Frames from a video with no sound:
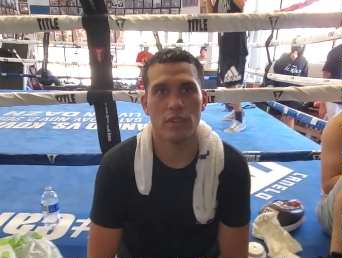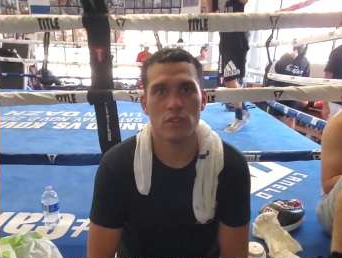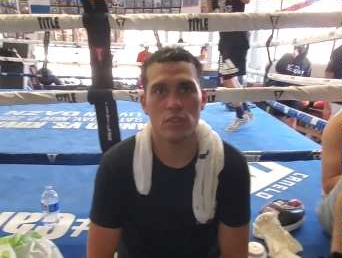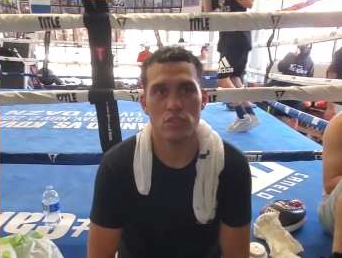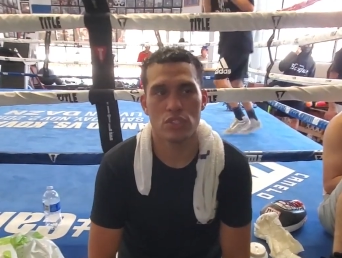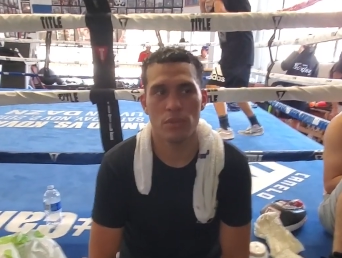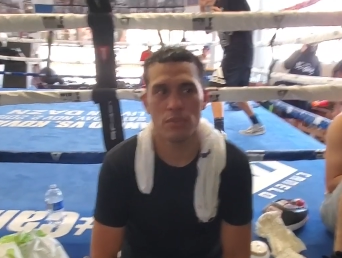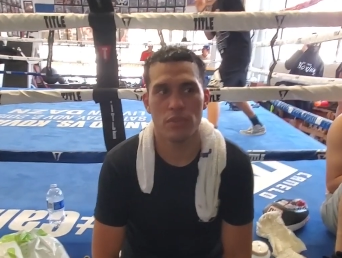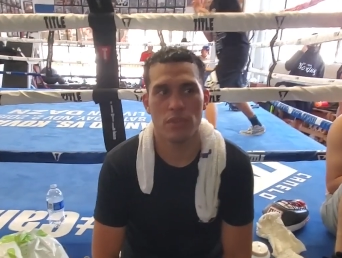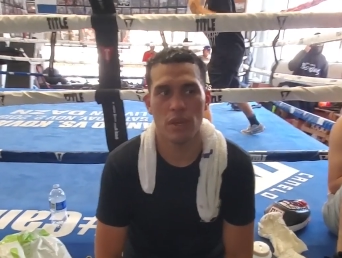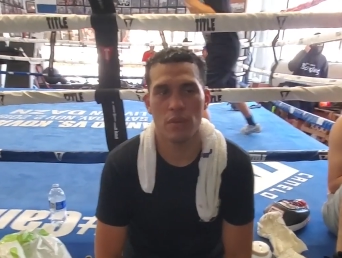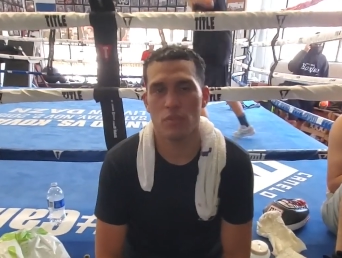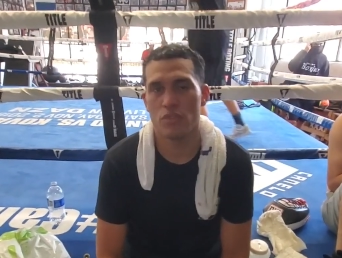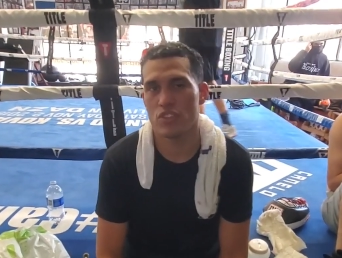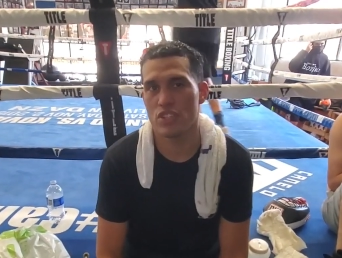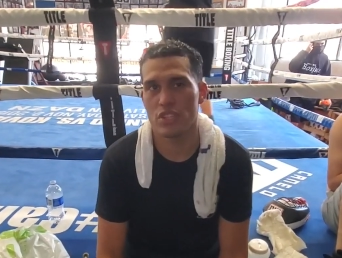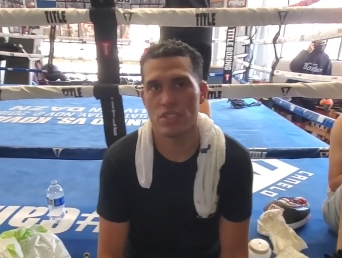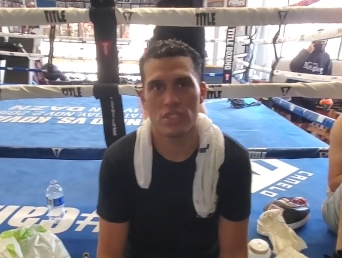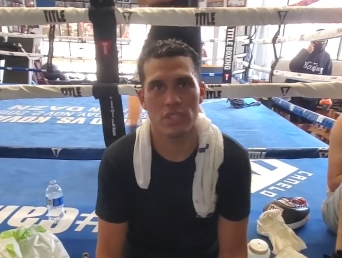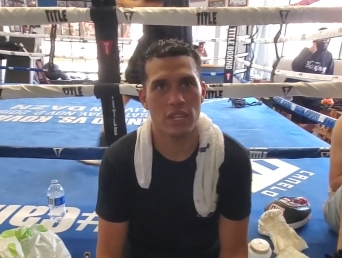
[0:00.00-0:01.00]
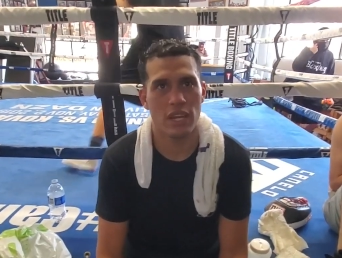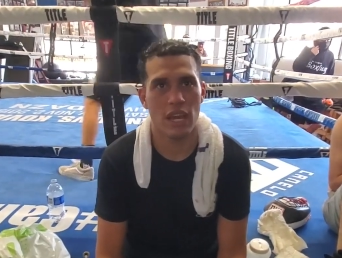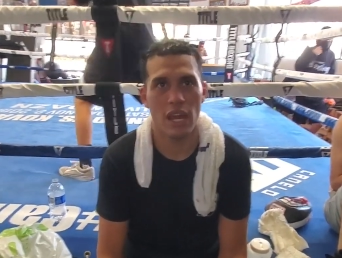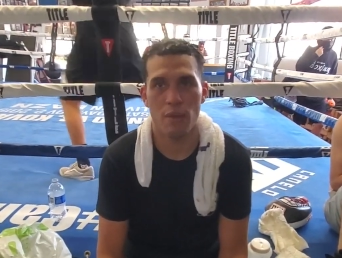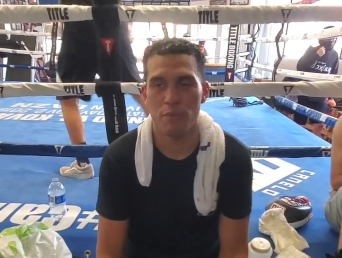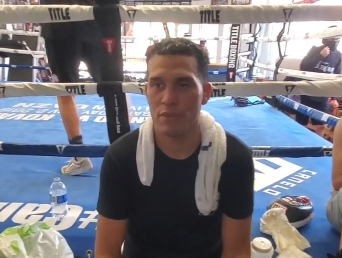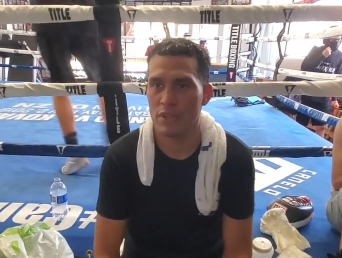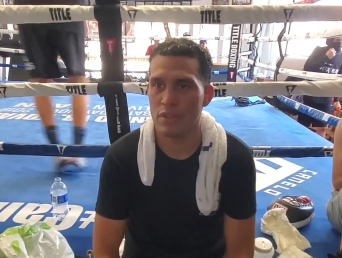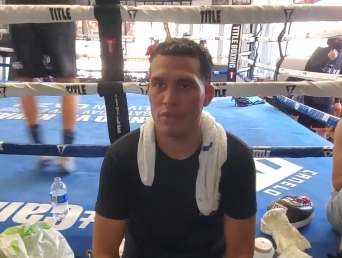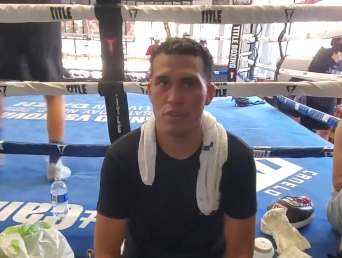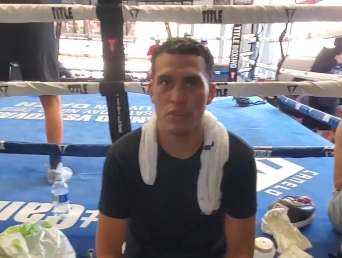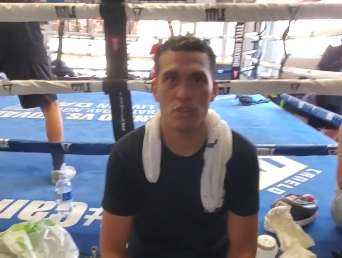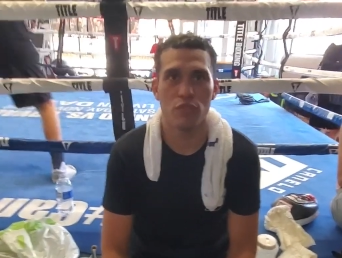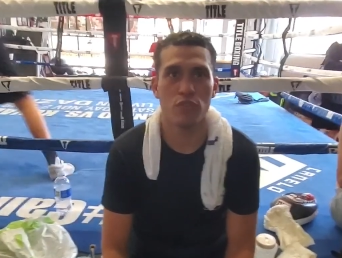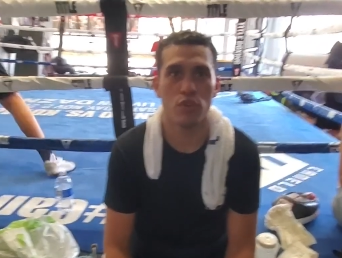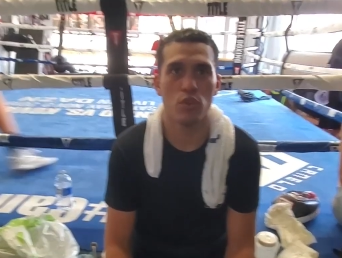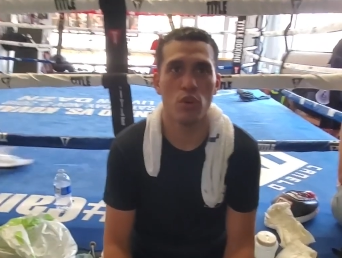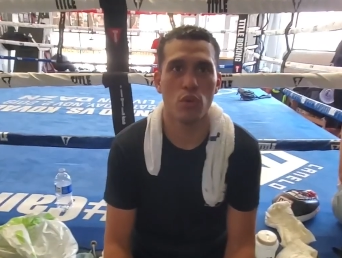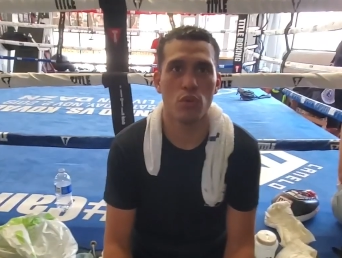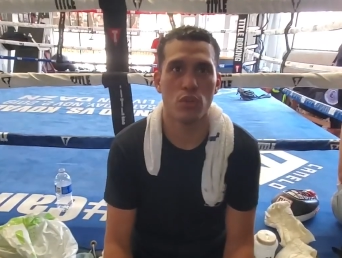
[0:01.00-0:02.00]
You know, sometimes shit's gonna happen. Even
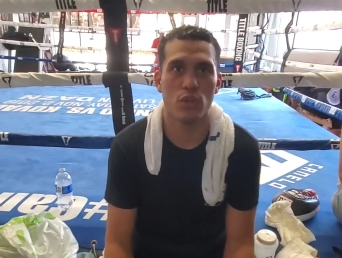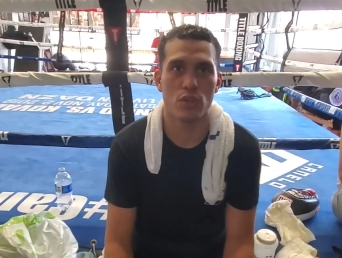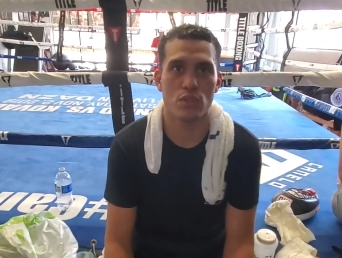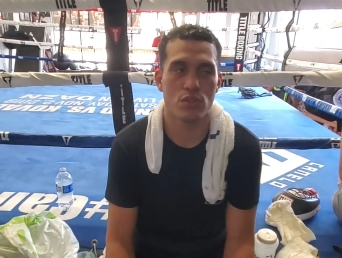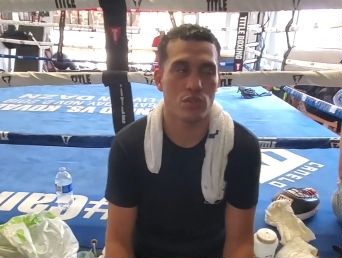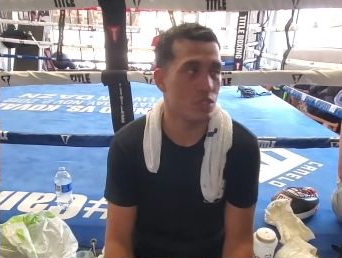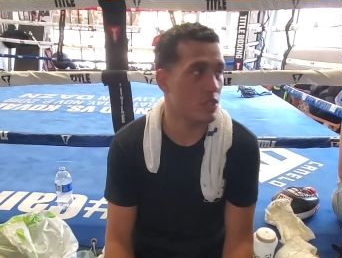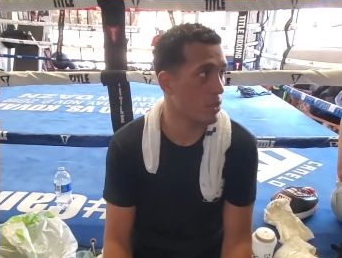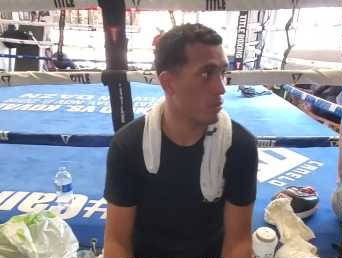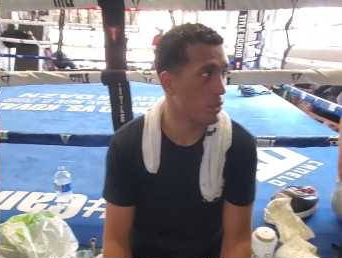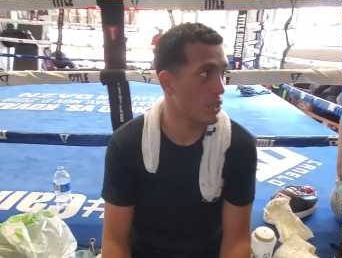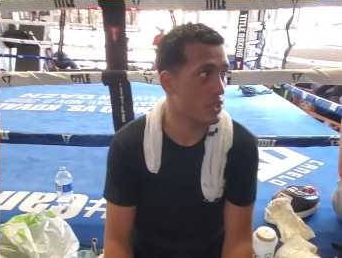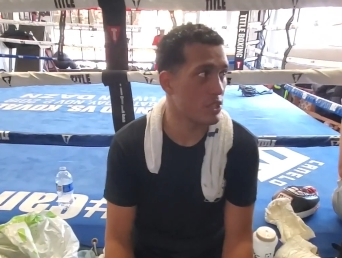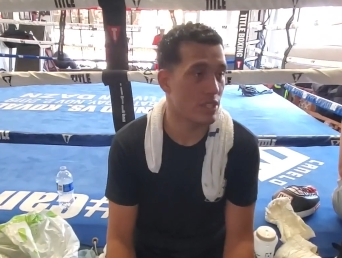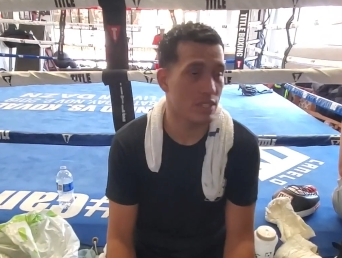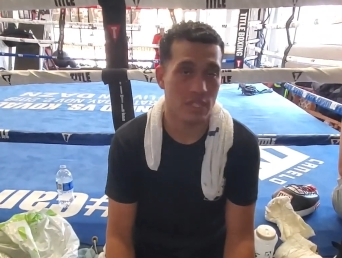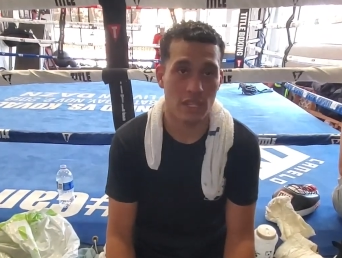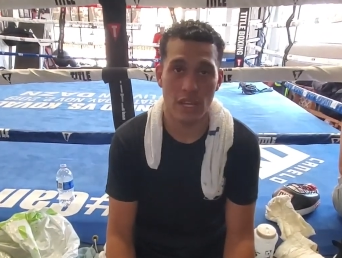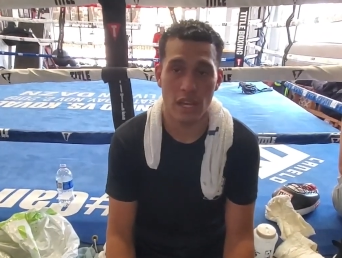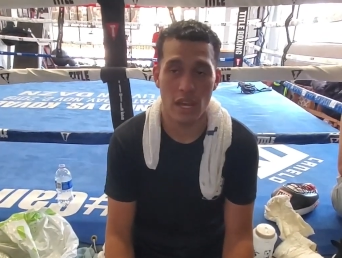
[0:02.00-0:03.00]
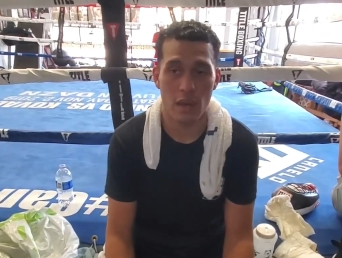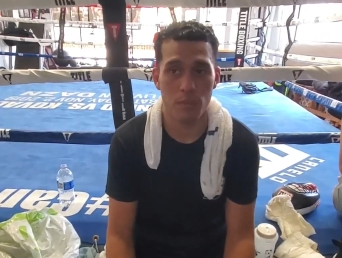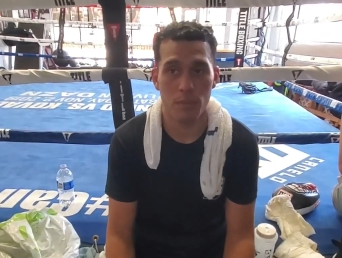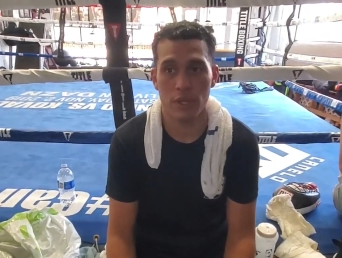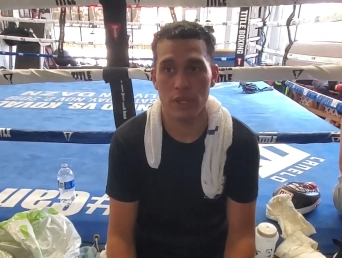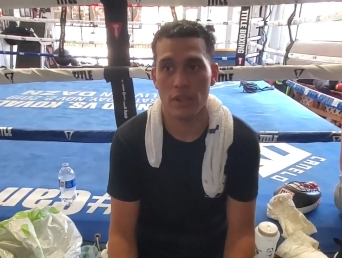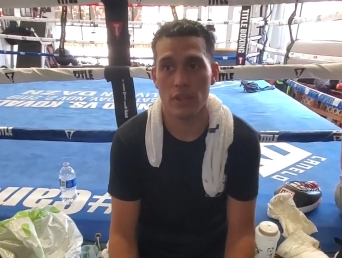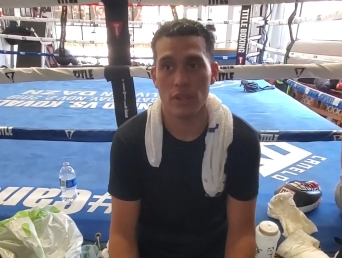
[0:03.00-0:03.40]
if you don't lose to somebody, shit's gonna happen,